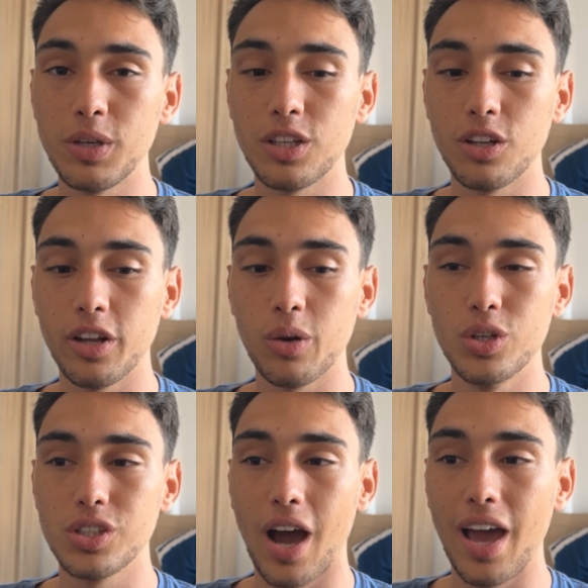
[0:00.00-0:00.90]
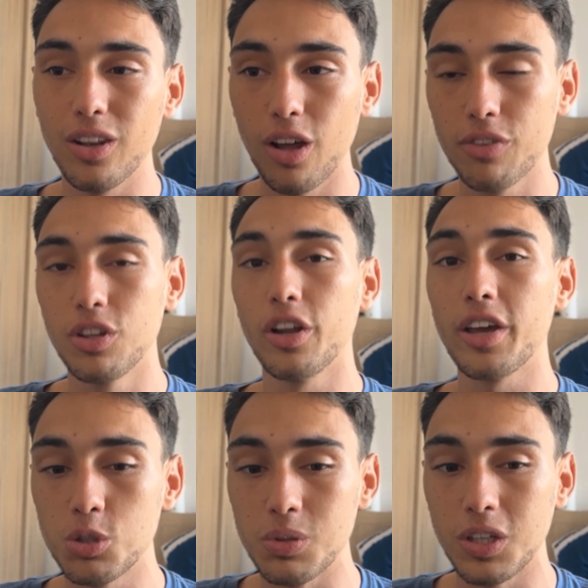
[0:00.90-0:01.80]
the language. I love the
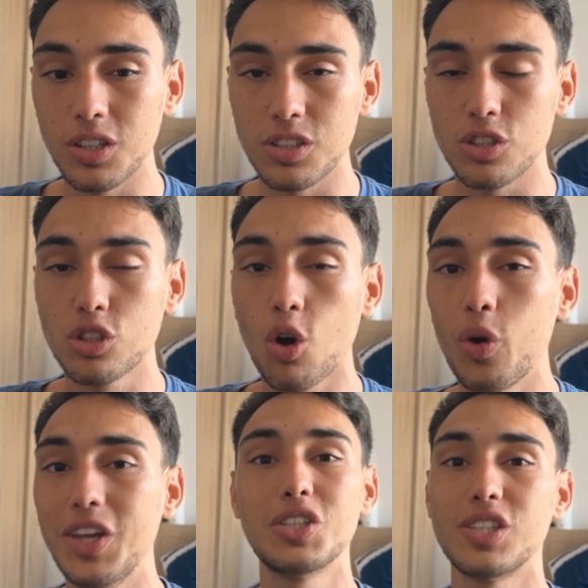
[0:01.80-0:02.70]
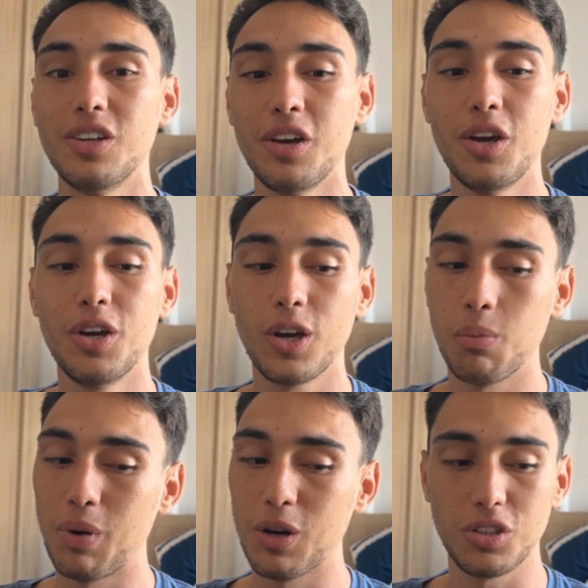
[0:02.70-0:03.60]
language because it's so innocent
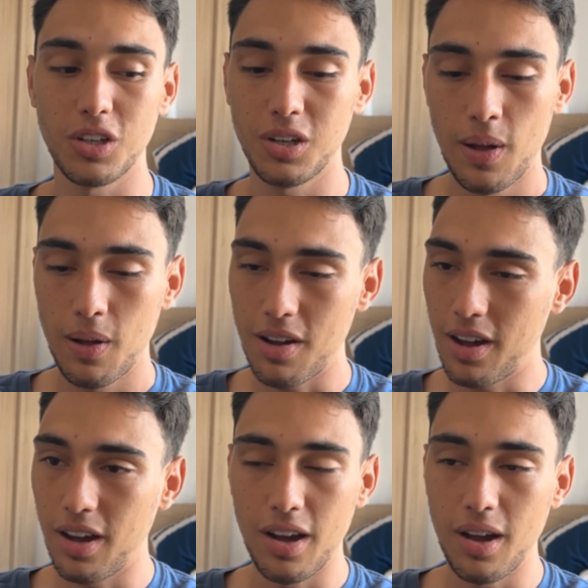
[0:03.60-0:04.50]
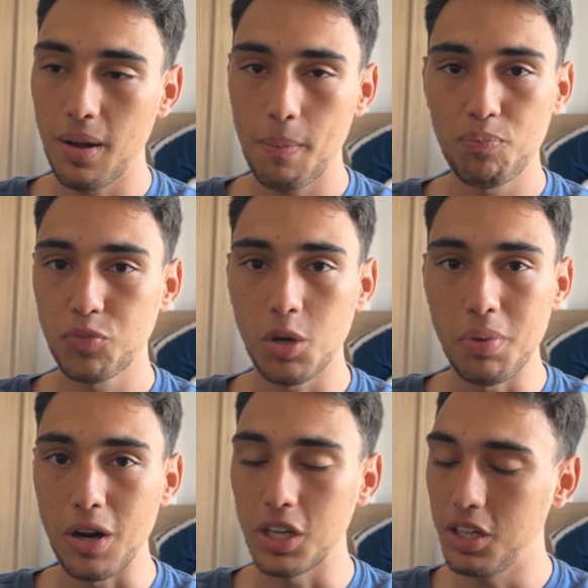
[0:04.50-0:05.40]
compared to
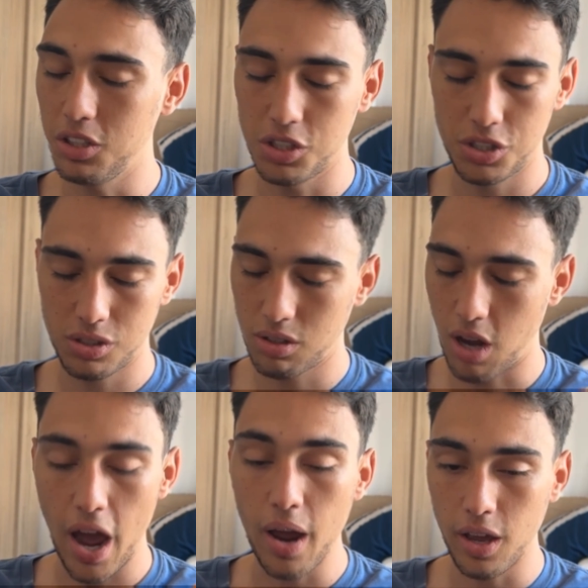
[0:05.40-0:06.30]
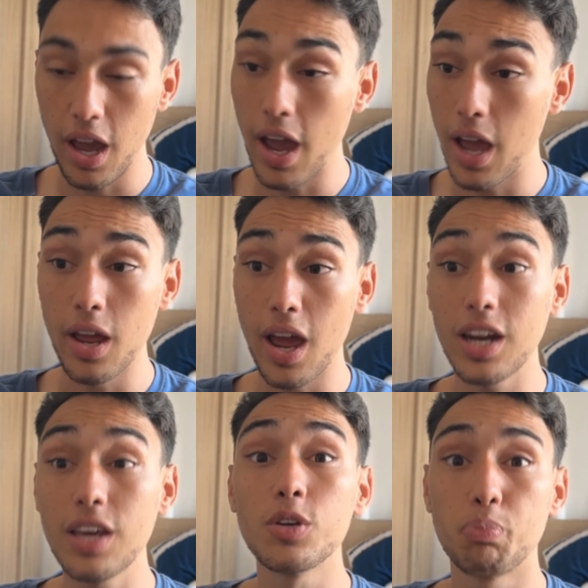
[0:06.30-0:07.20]
English. And
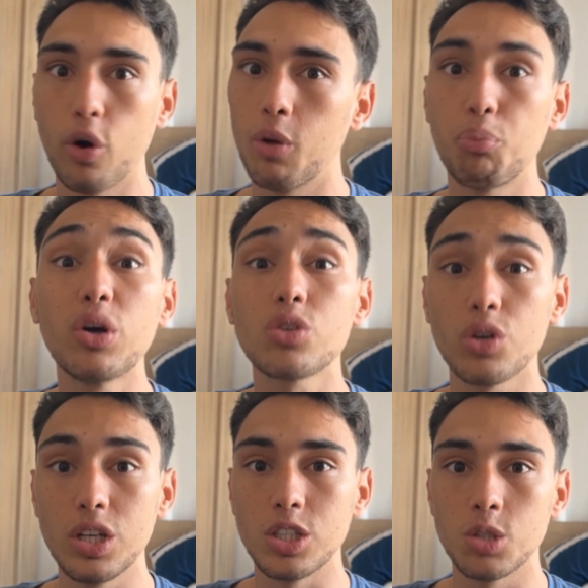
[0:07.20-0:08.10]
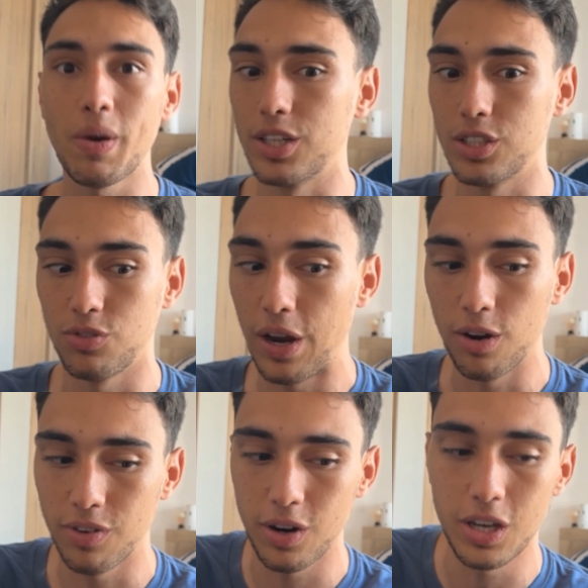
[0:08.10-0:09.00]
even Puerto Rican Spanish is very,
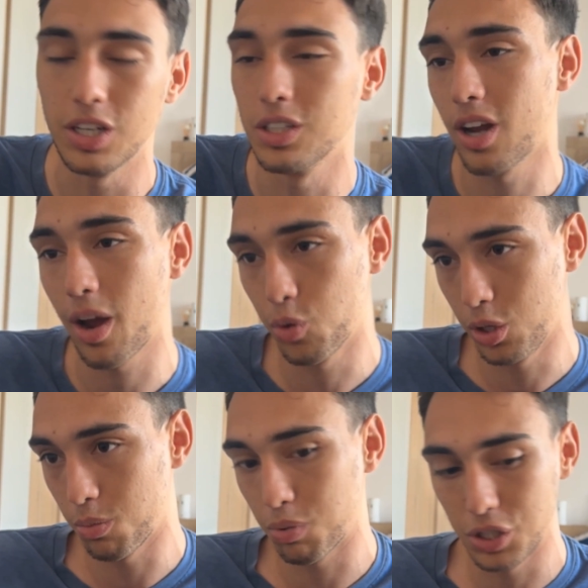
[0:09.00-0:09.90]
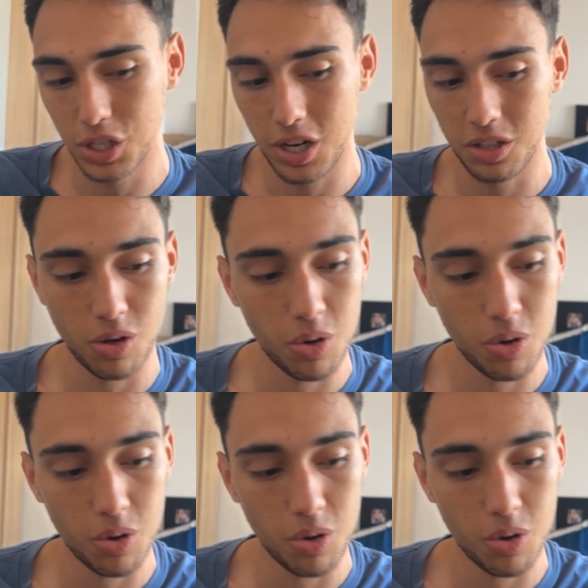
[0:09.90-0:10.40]
very innocent. I really appreciate it. So